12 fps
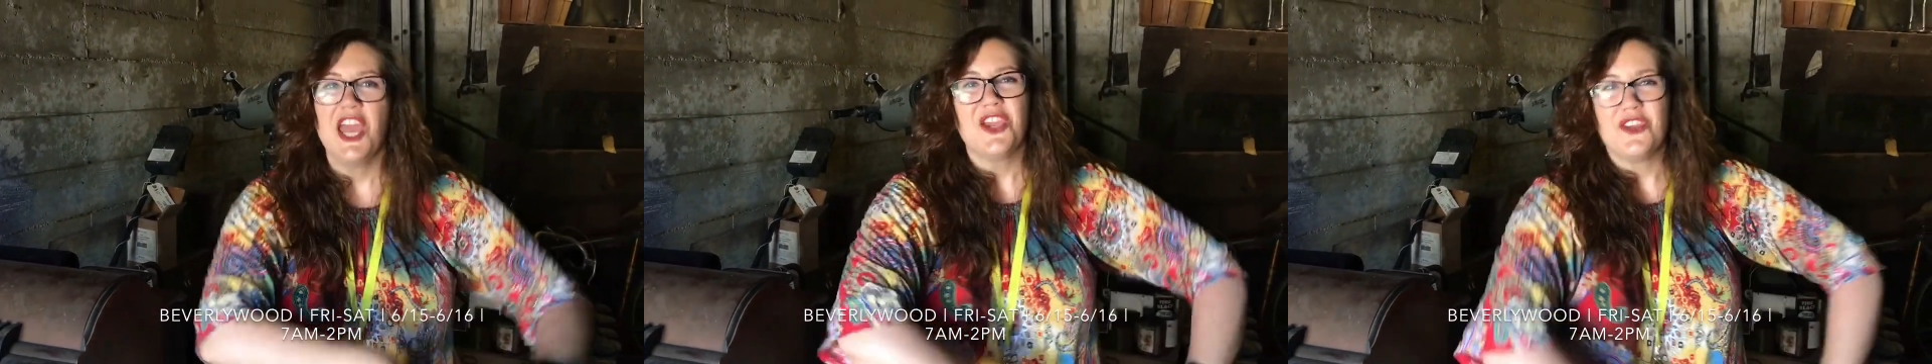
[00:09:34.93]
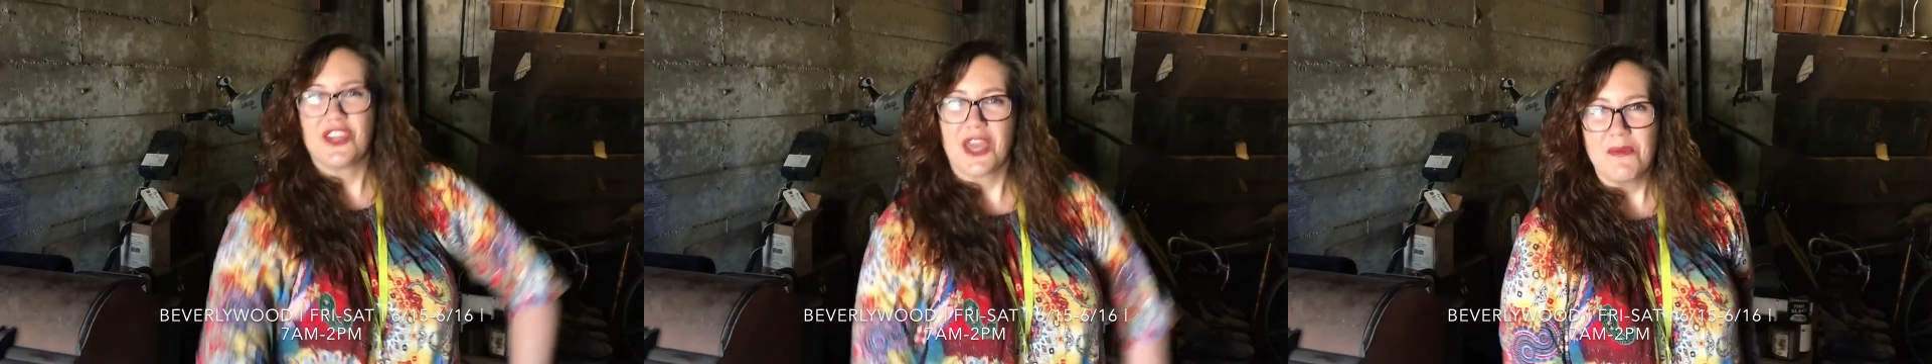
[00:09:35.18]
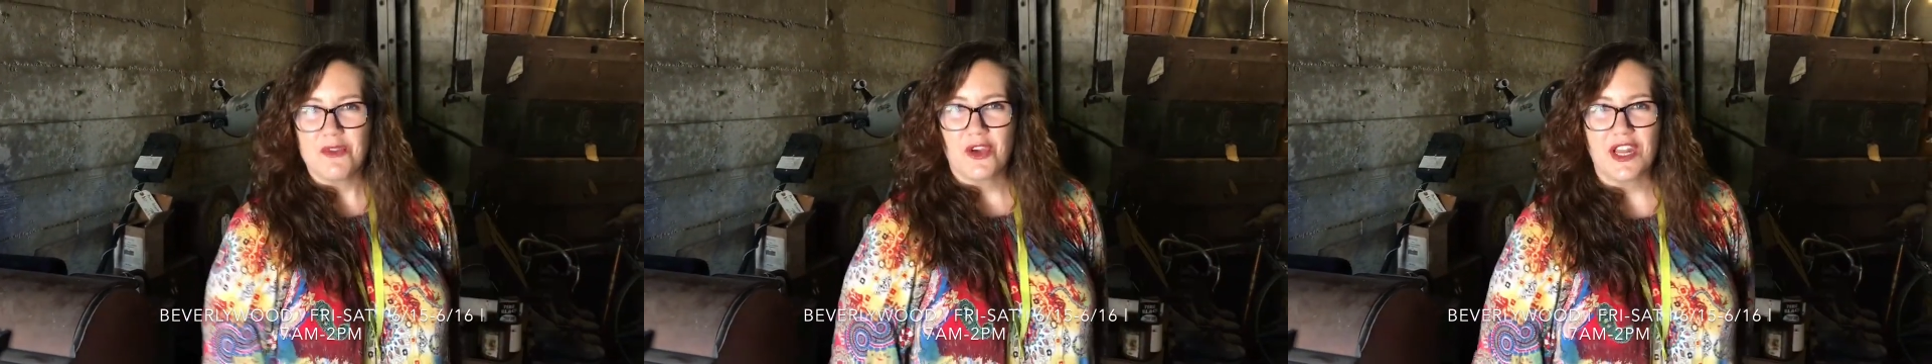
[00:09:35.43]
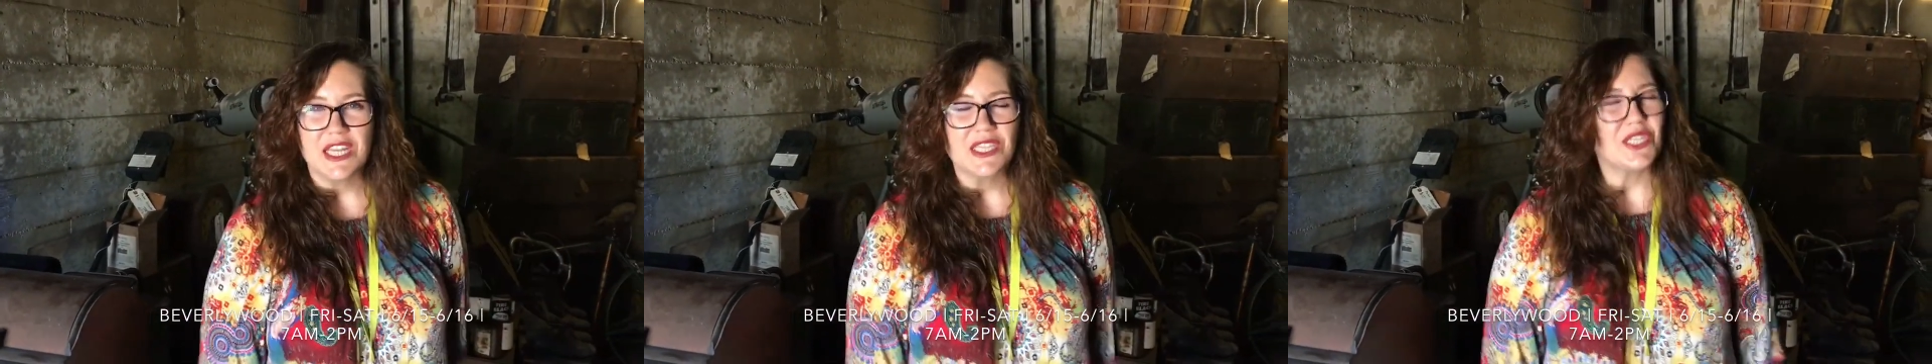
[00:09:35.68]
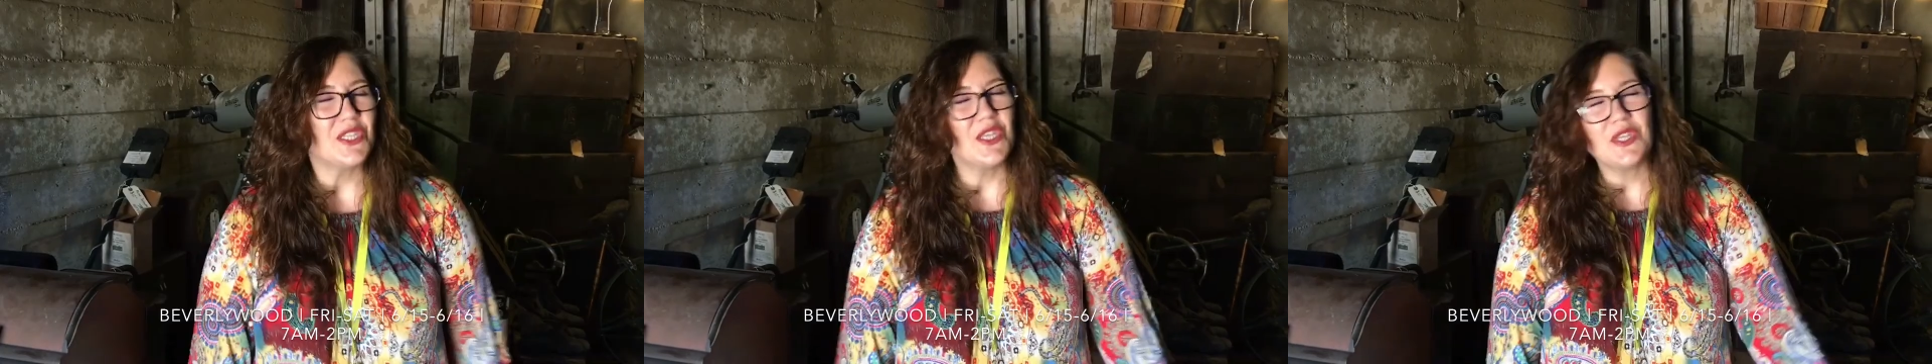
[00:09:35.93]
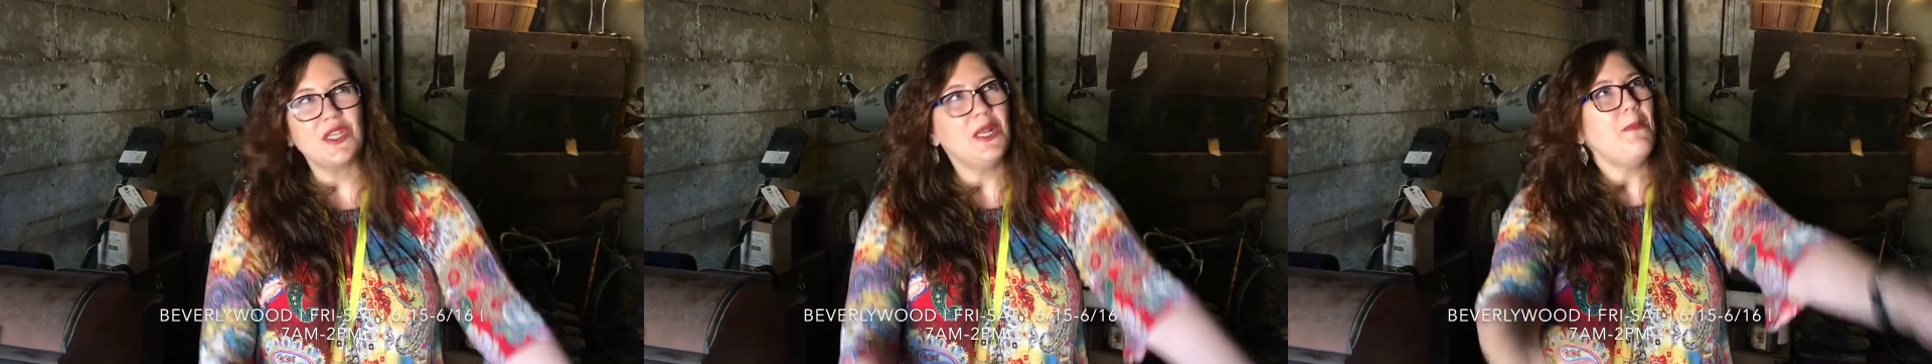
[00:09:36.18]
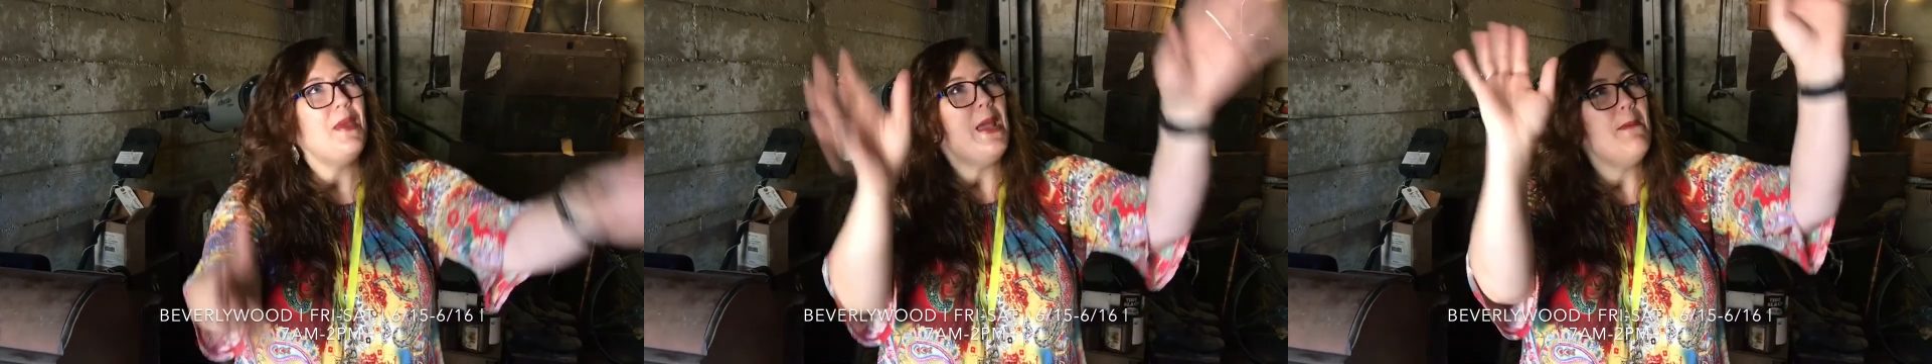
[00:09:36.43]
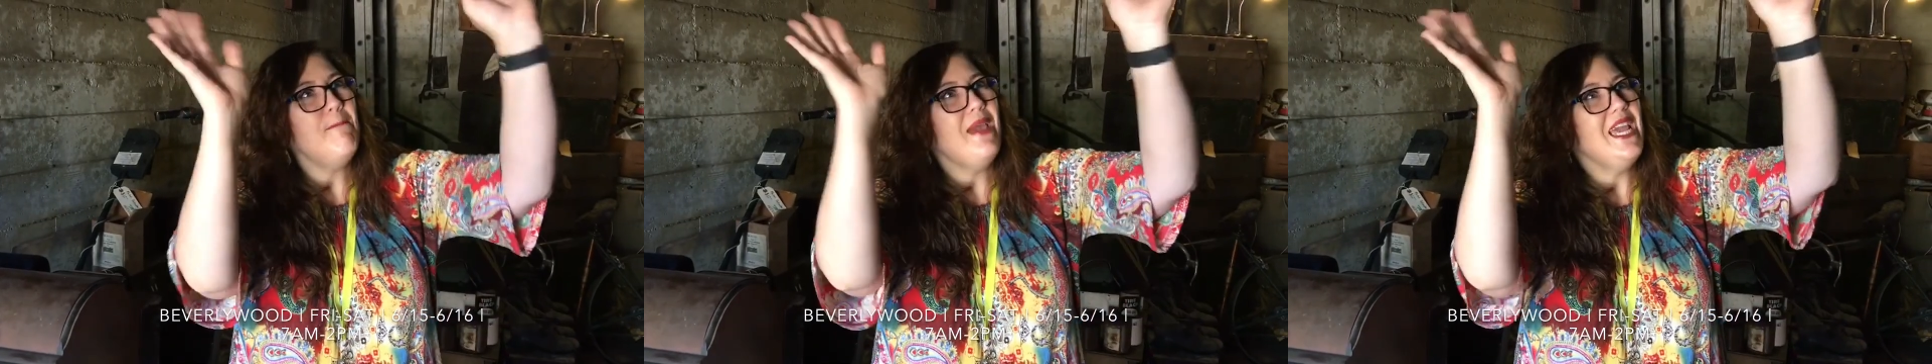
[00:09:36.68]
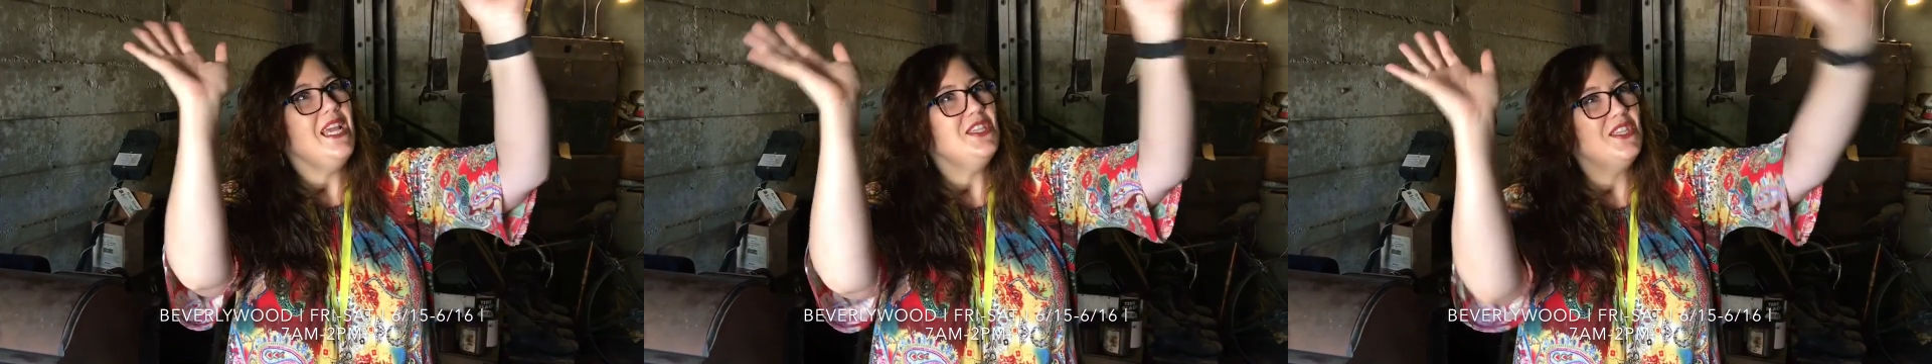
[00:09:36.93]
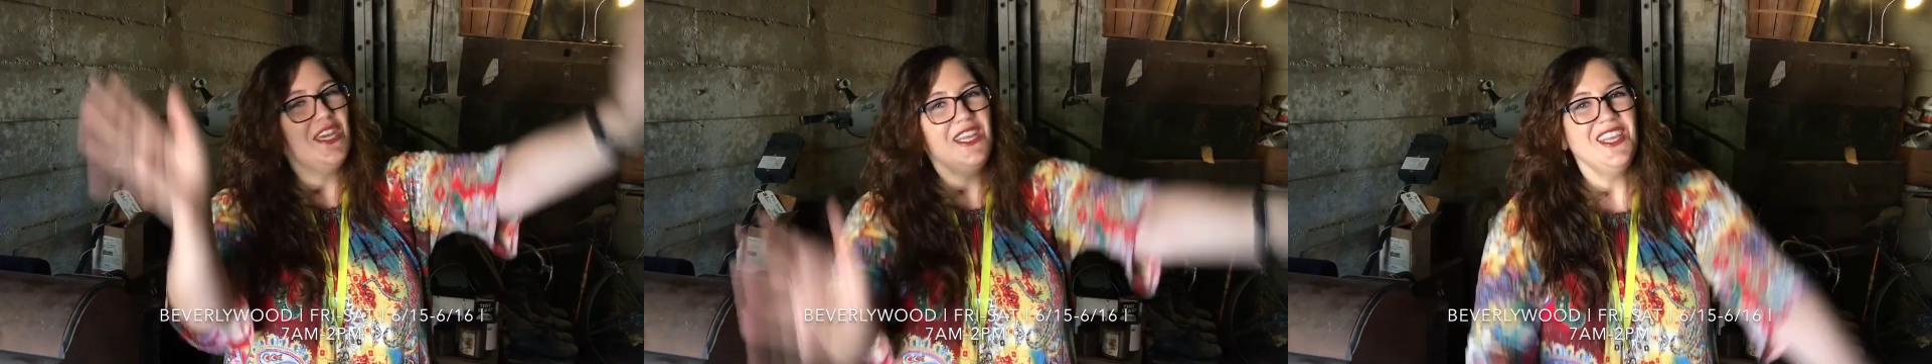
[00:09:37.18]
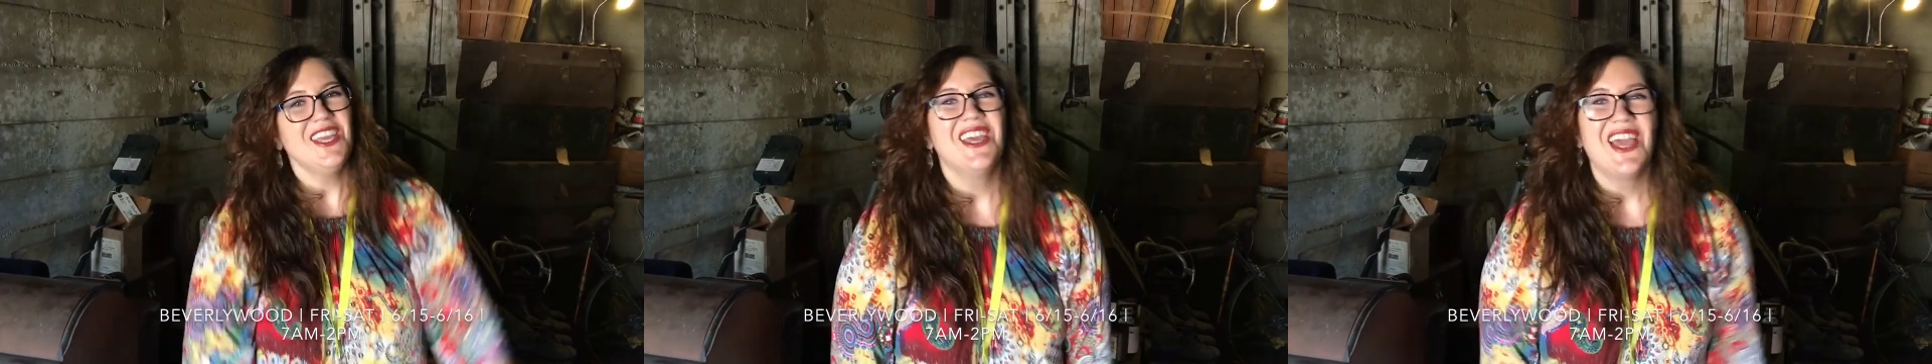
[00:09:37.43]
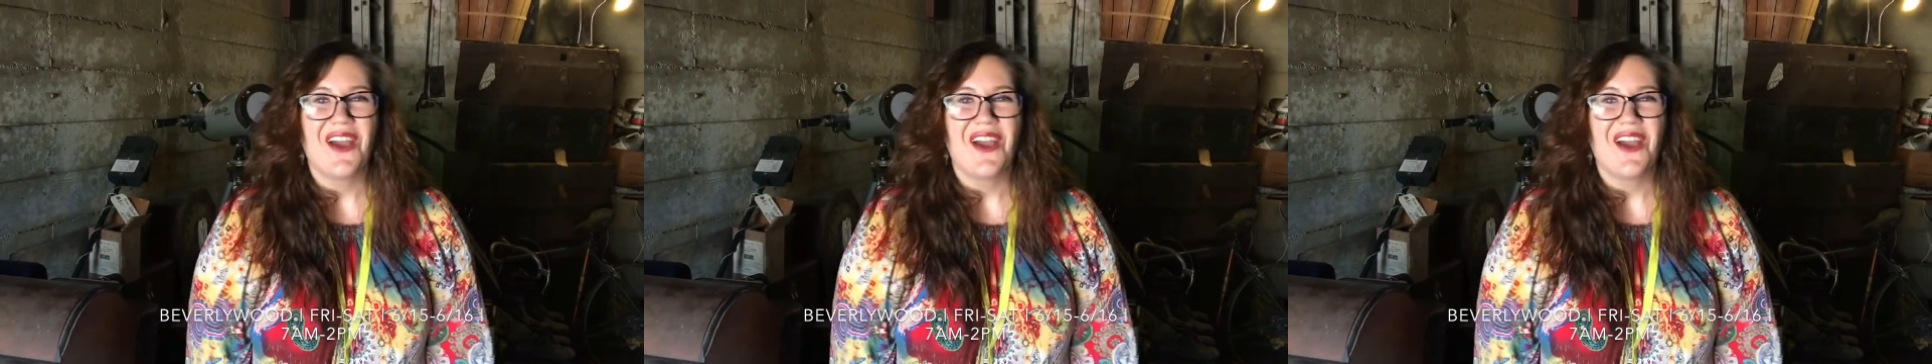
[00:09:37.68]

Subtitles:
You should come join us because it's going to be amazing.